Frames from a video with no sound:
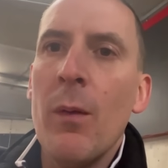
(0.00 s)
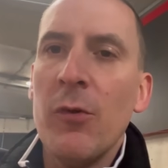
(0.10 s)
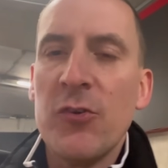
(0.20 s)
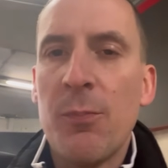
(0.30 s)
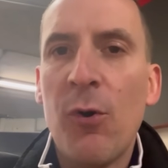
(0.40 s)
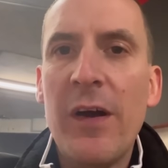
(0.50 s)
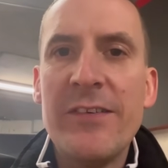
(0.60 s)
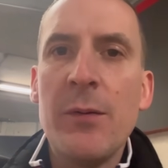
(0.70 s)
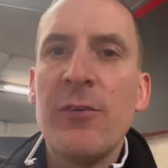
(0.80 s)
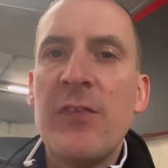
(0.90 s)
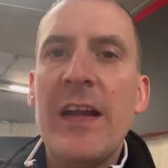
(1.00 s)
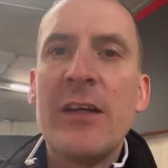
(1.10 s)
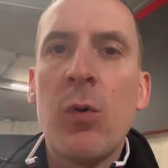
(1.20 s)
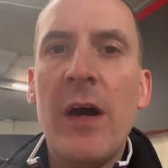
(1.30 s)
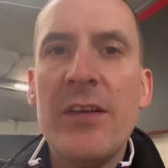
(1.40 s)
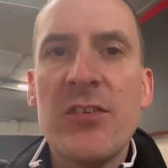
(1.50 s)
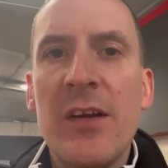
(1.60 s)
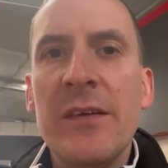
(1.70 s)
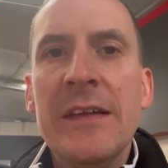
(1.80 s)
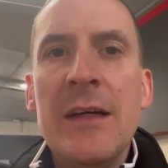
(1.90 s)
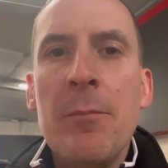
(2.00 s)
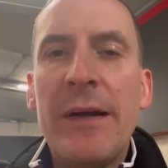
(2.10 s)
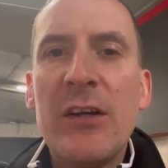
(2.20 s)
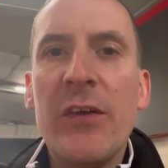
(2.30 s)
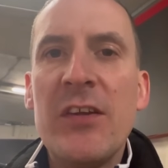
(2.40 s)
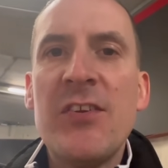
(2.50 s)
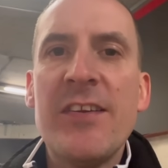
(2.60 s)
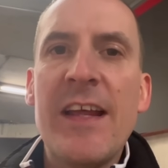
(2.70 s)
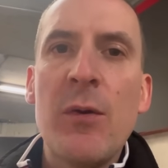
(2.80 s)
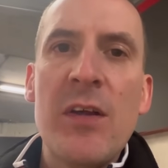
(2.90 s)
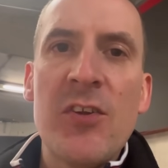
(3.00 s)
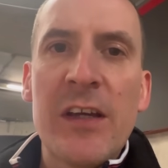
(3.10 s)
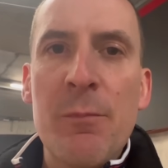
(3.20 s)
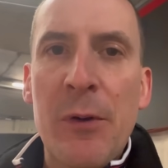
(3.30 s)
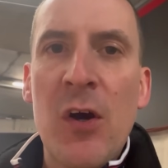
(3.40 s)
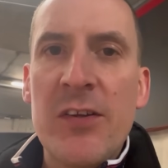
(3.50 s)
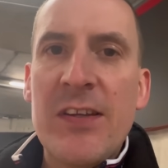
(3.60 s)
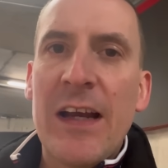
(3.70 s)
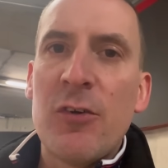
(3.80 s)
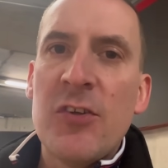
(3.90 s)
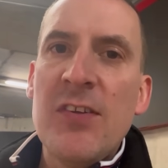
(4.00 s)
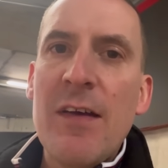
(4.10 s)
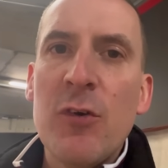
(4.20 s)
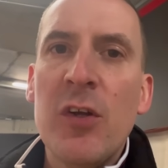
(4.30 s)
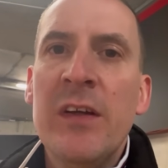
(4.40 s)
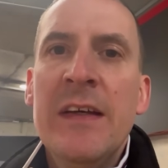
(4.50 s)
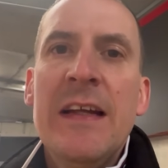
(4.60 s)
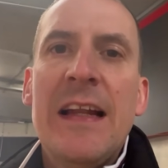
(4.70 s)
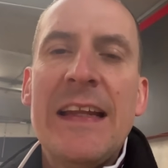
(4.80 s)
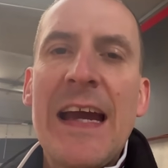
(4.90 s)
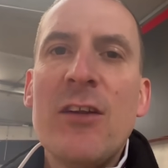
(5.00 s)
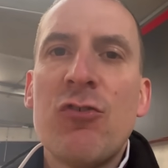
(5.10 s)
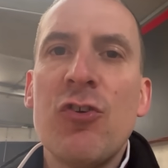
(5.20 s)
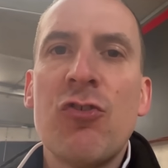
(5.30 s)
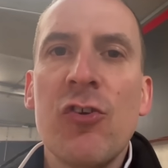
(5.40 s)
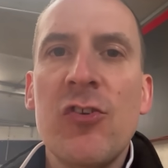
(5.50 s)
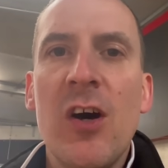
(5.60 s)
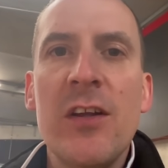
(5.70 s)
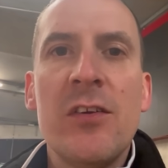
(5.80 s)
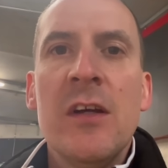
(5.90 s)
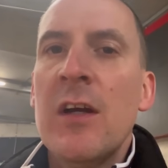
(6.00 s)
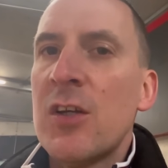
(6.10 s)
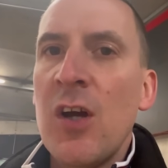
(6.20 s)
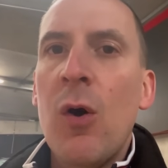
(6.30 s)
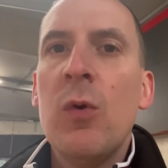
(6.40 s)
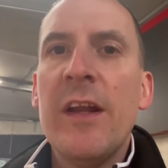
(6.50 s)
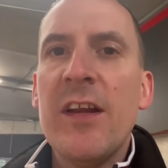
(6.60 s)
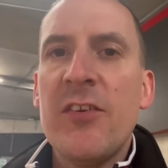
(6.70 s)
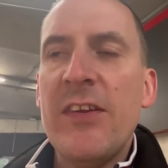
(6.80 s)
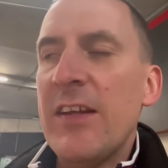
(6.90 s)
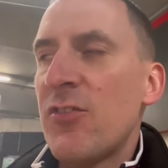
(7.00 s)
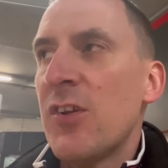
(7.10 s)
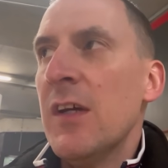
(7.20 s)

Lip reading: I'm not surprised he was fairly quiet. But he got the assist anyway, so I give Bukayo Saka a 7. Leandro Trossard, goal and assist.